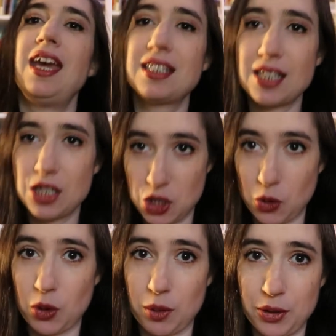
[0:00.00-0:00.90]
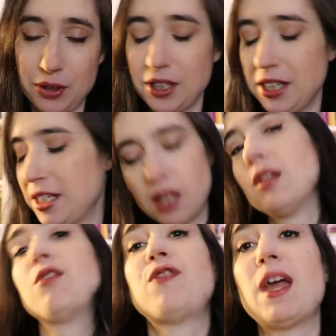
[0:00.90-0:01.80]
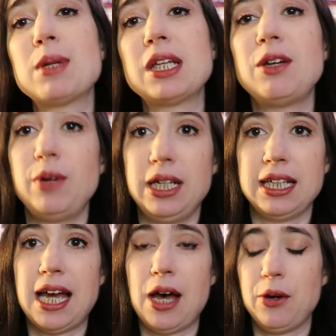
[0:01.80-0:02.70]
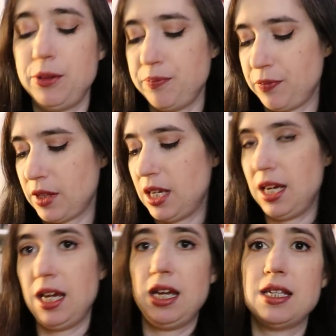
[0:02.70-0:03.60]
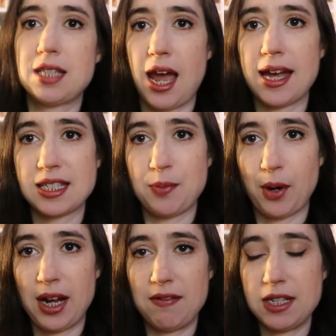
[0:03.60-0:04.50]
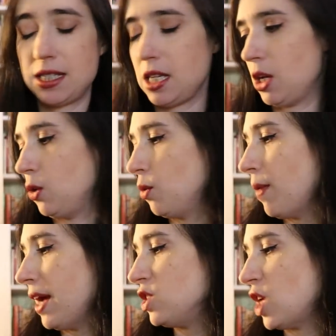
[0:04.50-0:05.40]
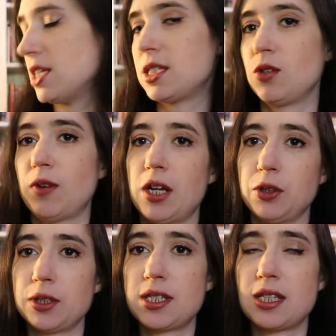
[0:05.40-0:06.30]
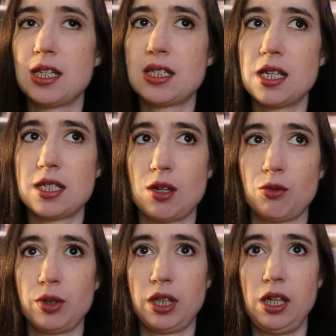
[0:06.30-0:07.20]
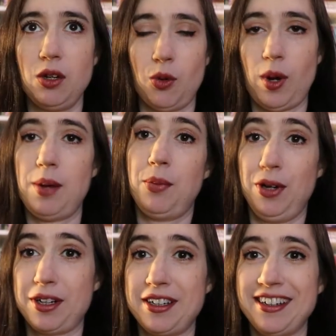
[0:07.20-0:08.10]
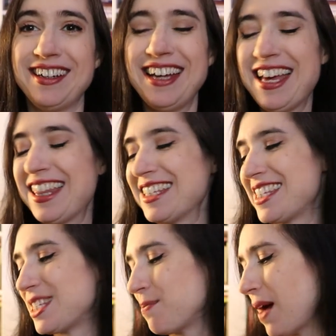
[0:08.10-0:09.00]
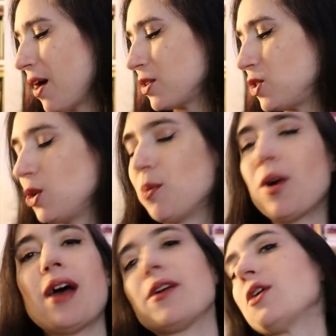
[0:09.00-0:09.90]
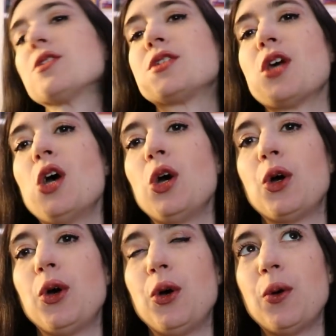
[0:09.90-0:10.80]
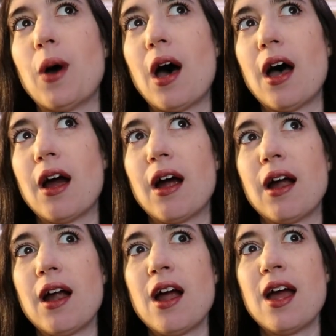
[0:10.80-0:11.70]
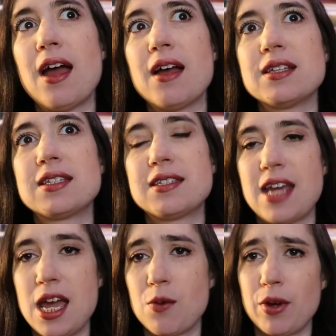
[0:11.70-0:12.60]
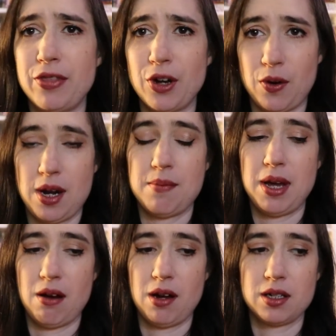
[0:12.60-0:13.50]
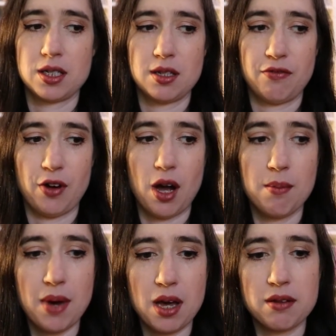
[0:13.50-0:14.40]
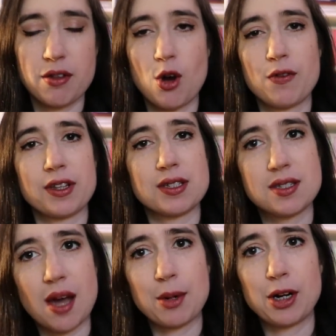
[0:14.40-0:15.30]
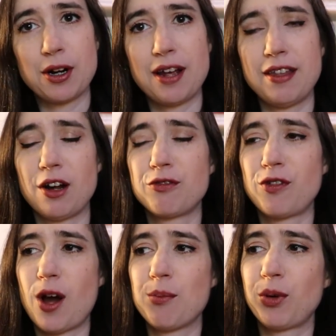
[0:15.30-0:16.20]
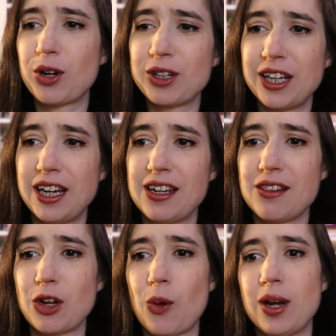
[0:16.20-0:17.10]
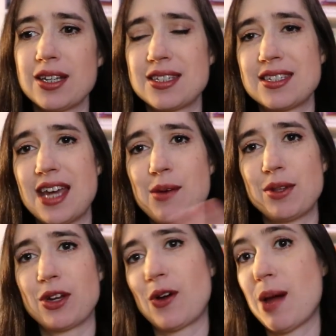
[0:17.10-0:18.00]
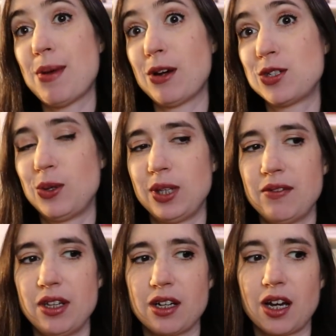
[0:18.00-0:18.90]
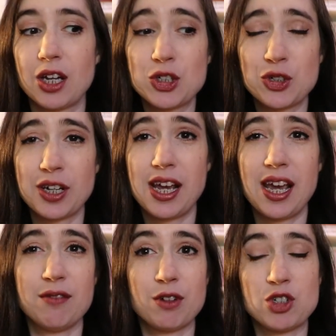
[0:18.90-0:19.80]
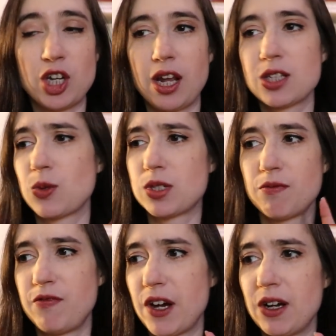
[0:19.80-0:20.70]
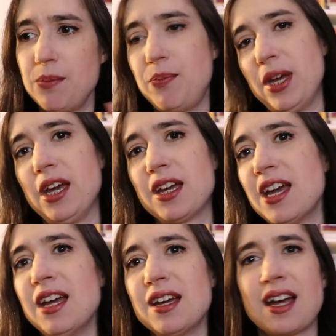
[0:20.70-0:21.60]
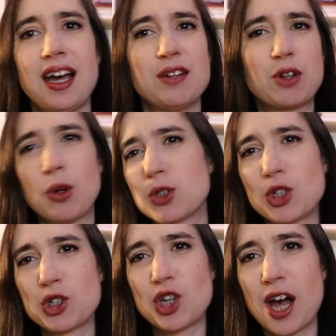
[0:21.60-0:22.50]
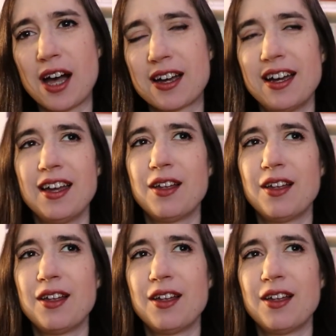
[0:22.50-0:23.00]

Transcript: It's adorable. The Family Read Aloud is As Brave As You by Jason Reynolds. This is a really great book. This is about two brothers who are staying with their grandparents for a month over the summer. They're from Brooklyn. They're going to stay with their grandparents who live in the country in Virginia, so it's a very big kind of culture shock.